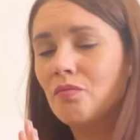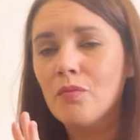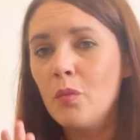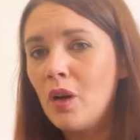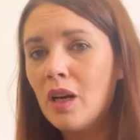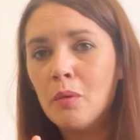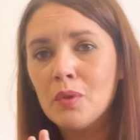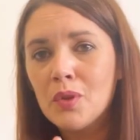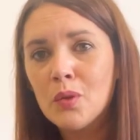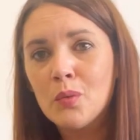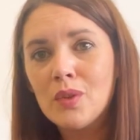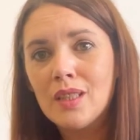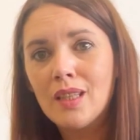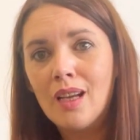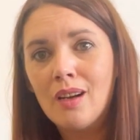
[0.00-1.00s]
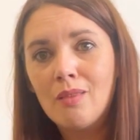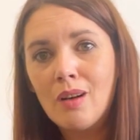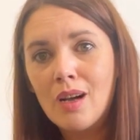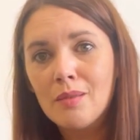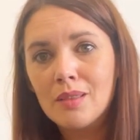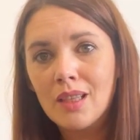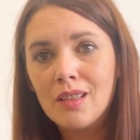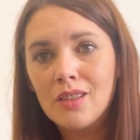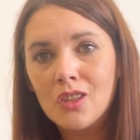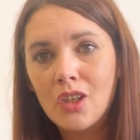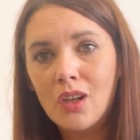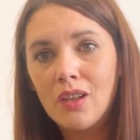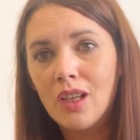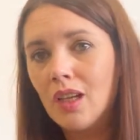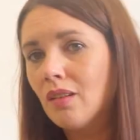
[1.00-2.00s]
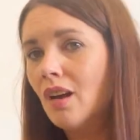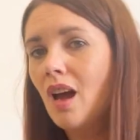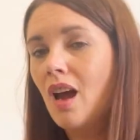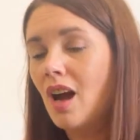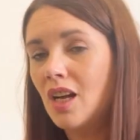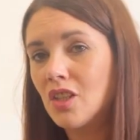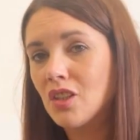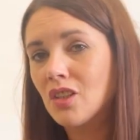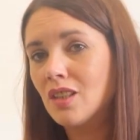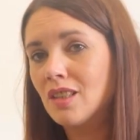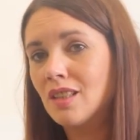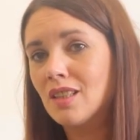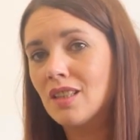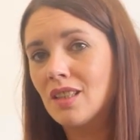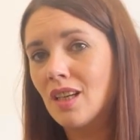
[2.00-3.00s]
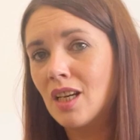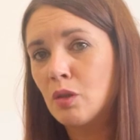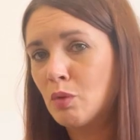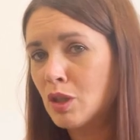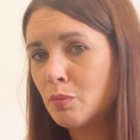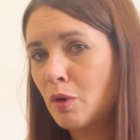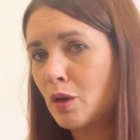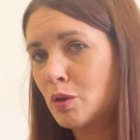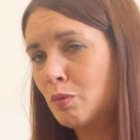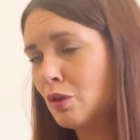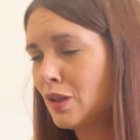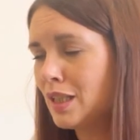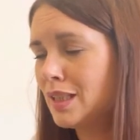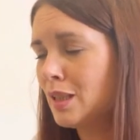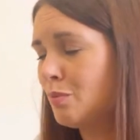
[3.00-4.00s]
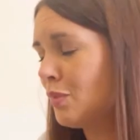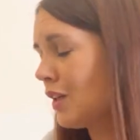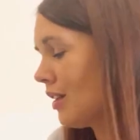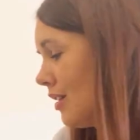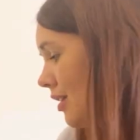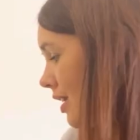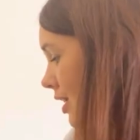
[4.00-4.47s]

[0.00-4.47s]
when I was sorting out what I was going to show you, I just couldn't decide which pile to put these in, because I